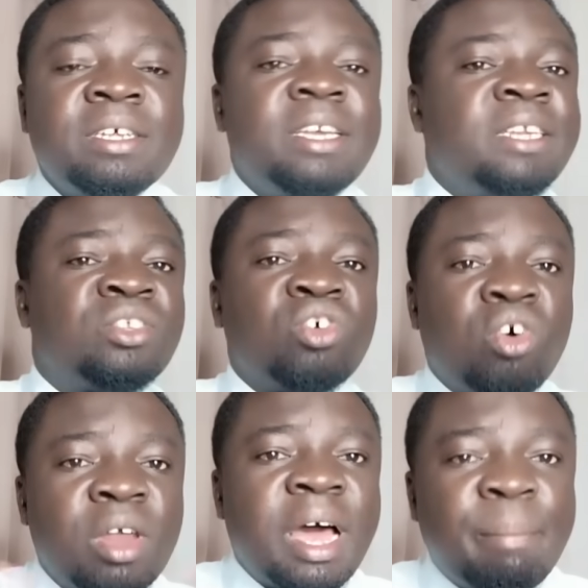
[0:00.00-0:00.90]
It's
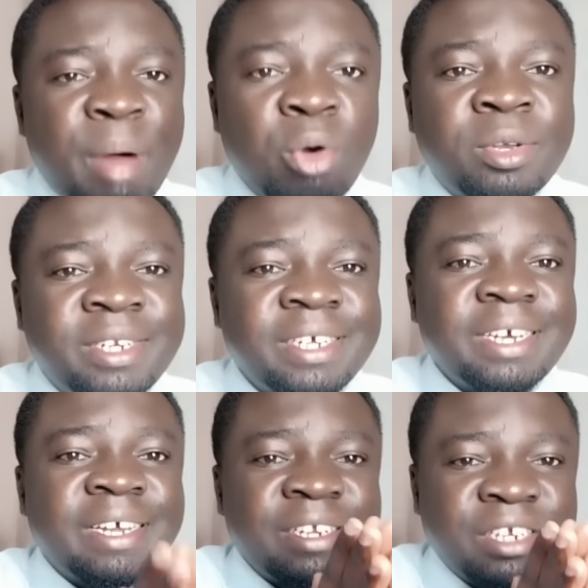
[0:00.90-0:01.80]
all about
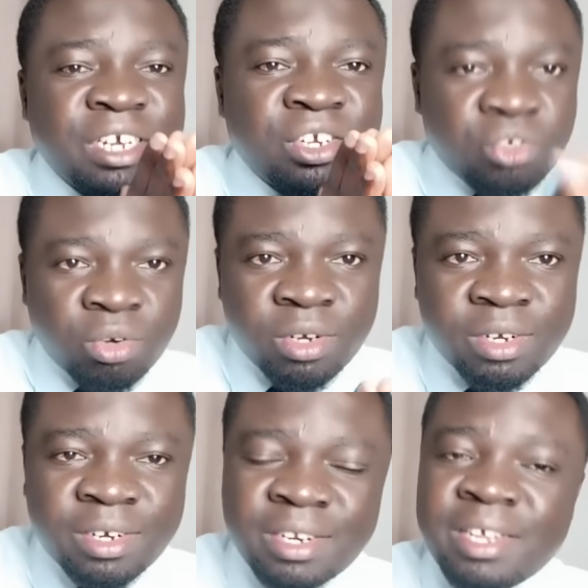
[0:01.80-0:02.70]
rejection.
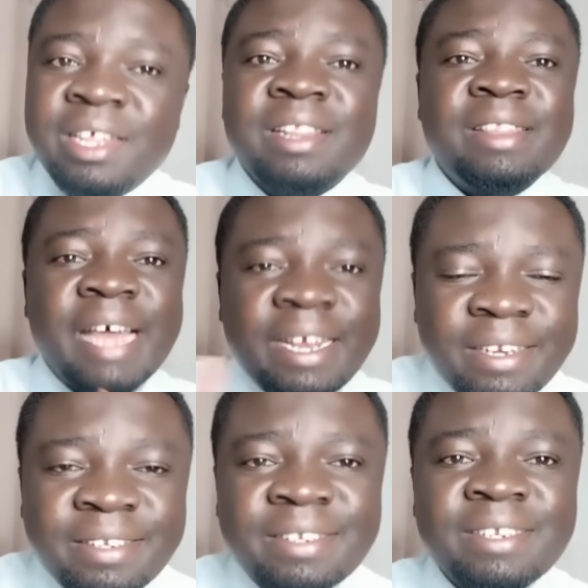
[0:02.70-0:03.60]
That
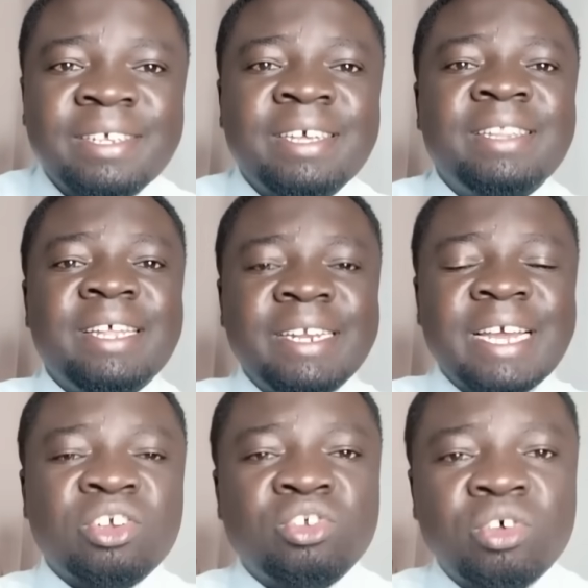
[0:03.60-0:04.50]
is the
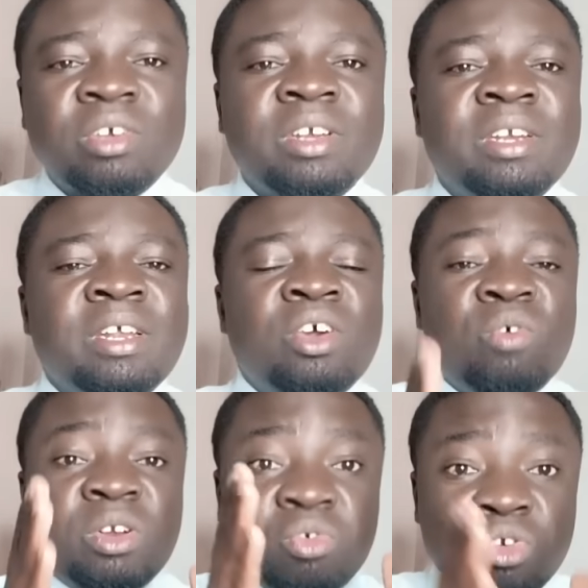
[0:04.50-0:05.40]
reaction
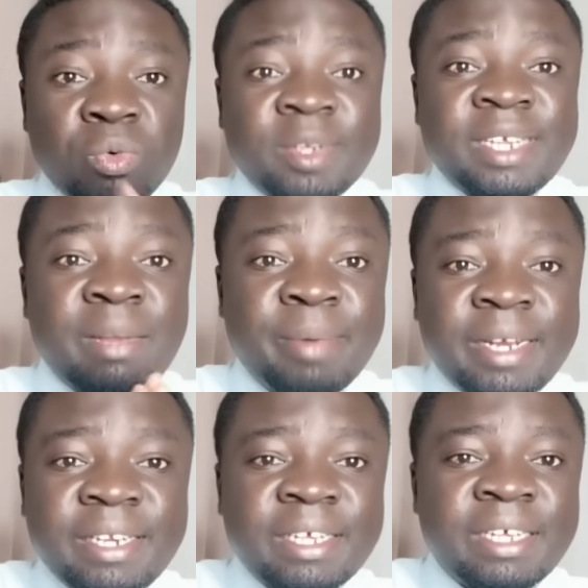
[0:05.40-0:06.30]
when Ruto was
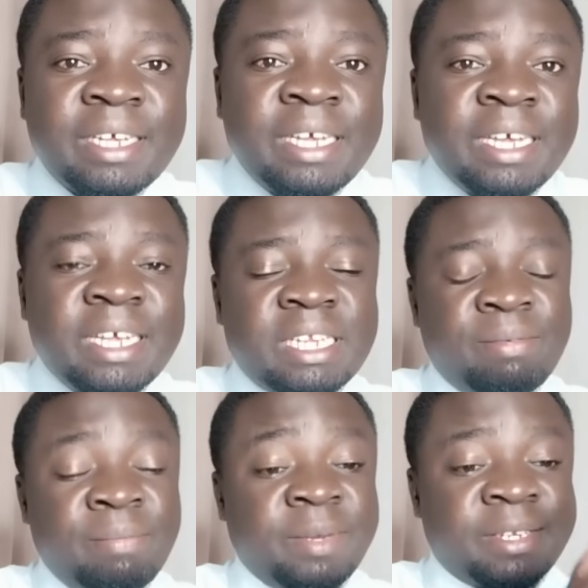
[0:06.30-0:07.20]
celebrating his
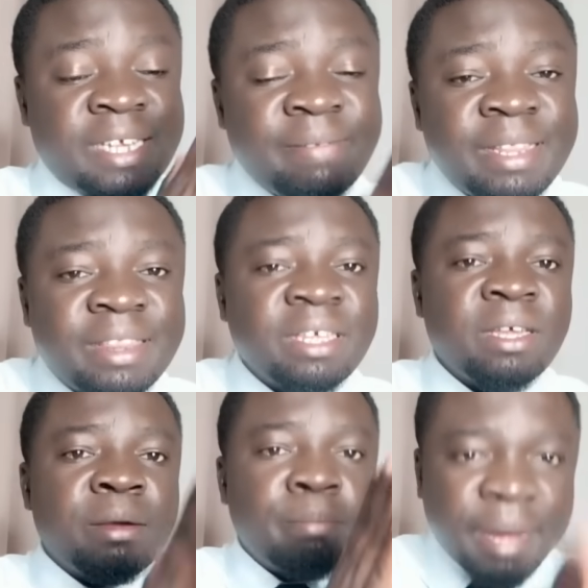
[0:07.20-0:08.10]
57th
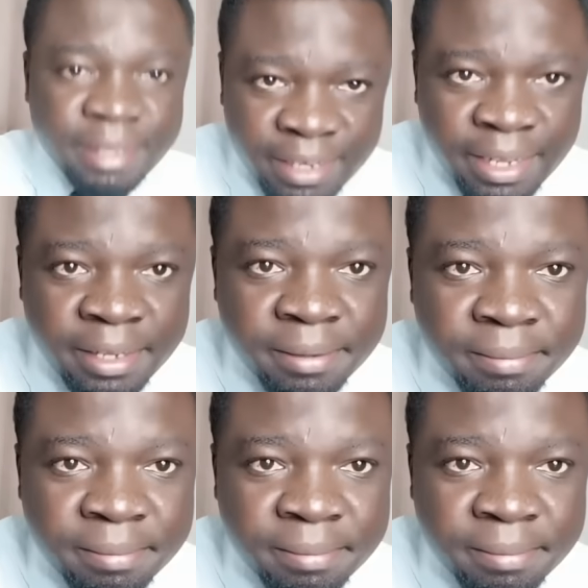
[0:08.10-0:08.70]
birthday.